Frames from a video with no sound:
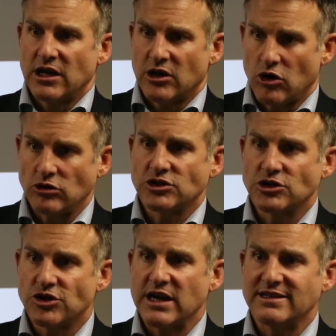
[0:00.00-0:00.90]

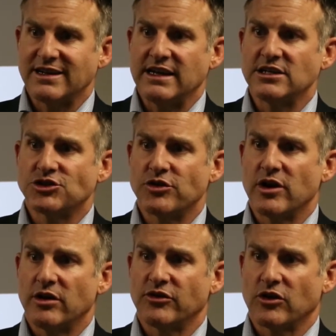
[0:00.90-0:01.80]
concentrated industry
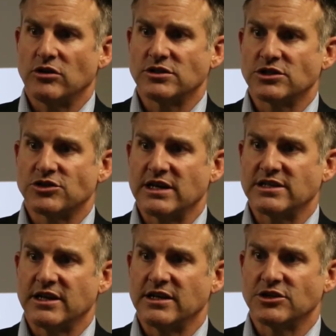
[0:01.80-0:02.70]
after
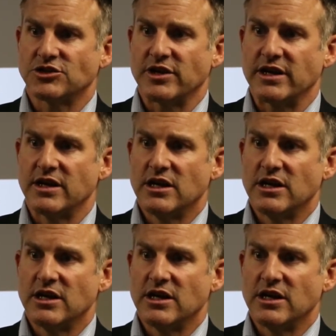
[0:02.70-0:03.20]
concentrated industry.